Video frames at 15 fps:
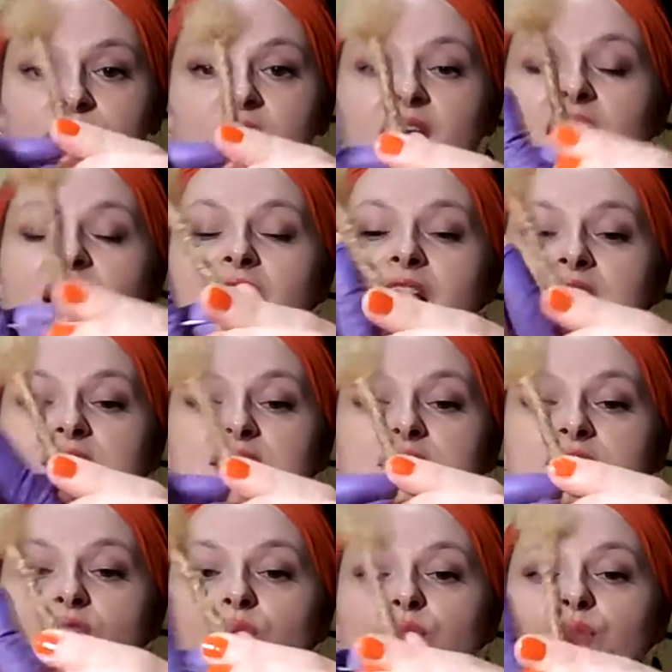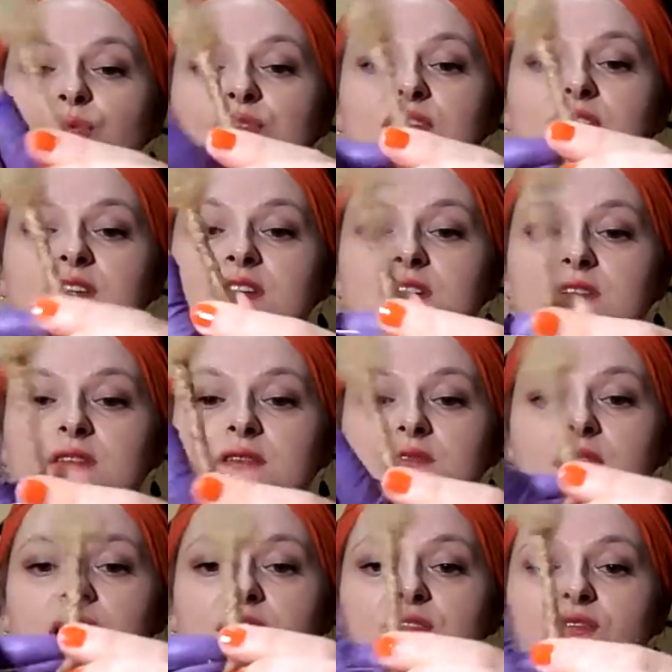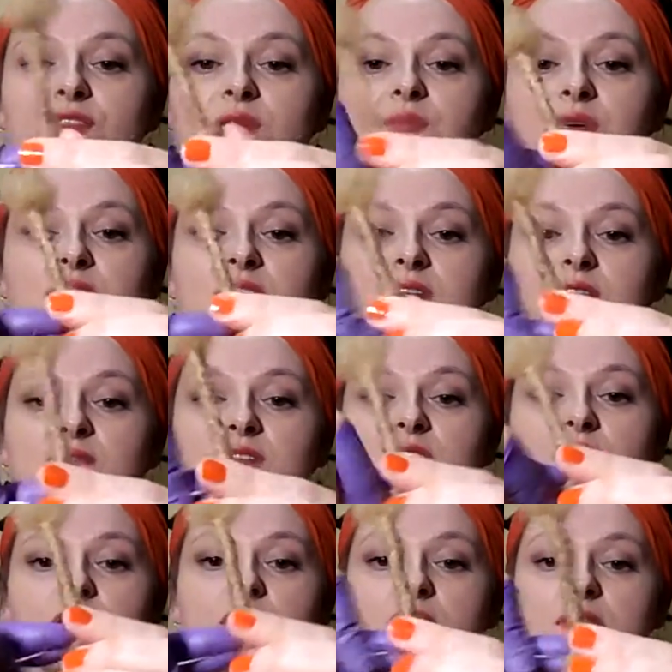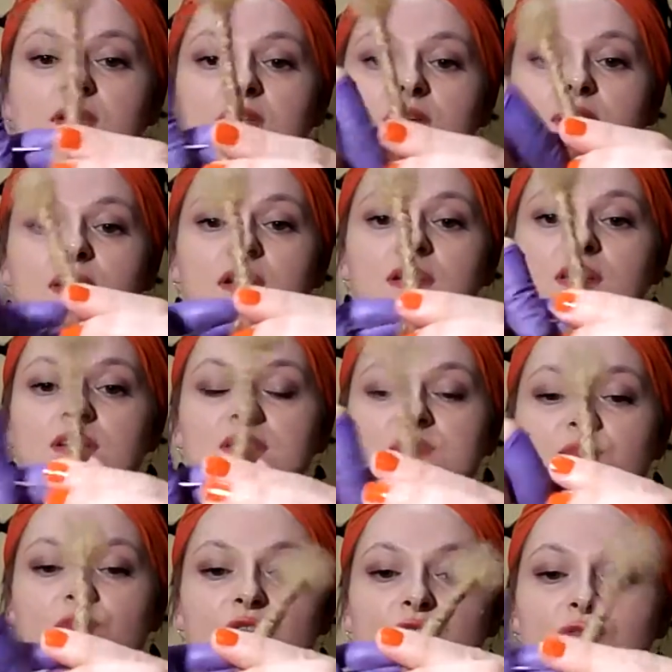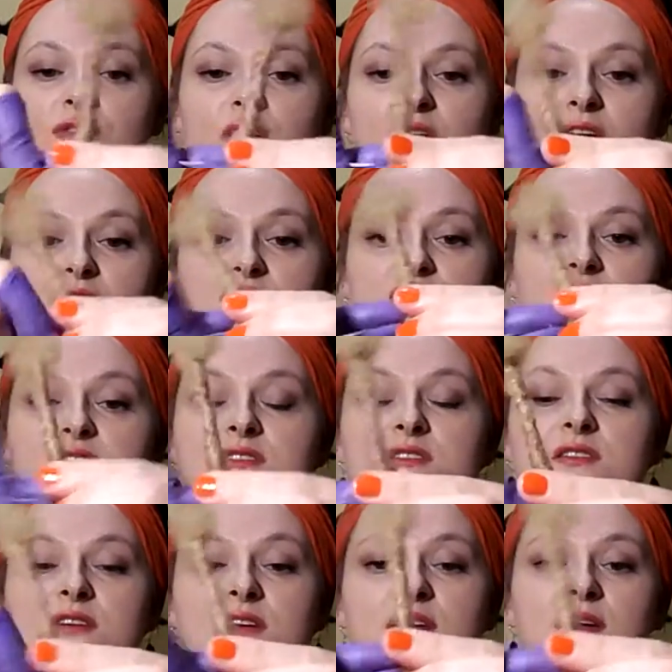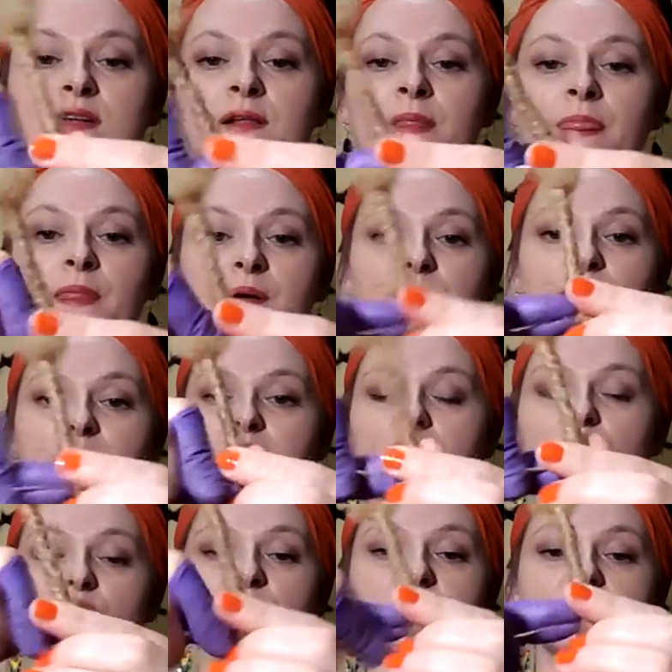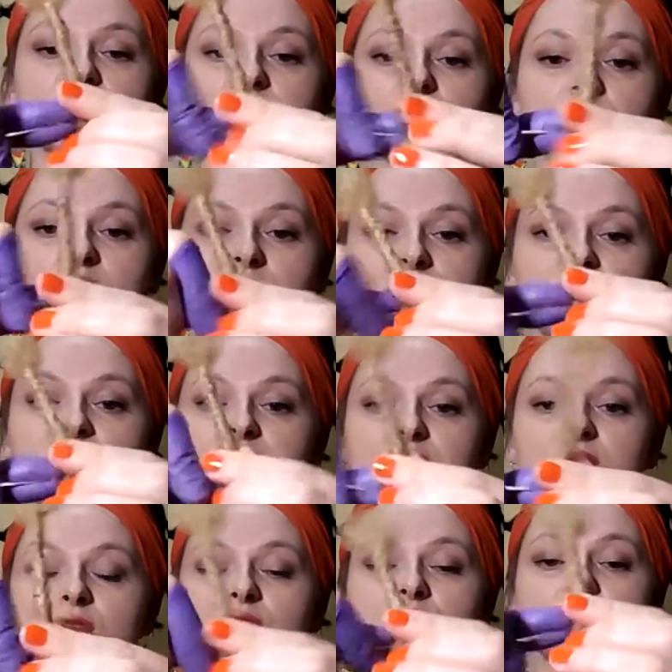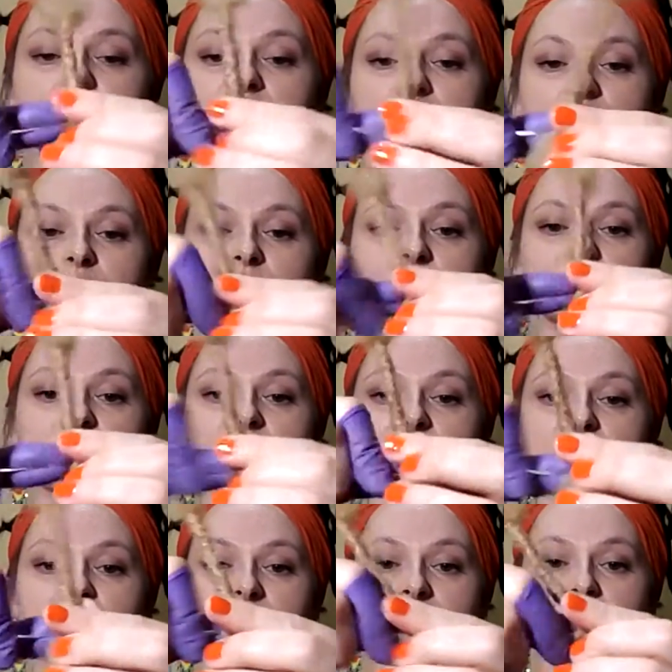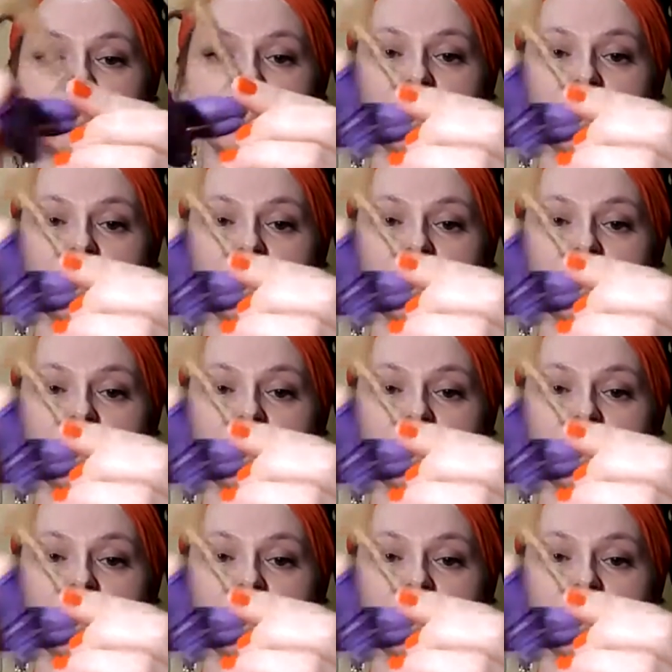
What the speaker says: I actually don't put the needle right through the middle of the lock, it's more through the edges, but the needle always goes inside.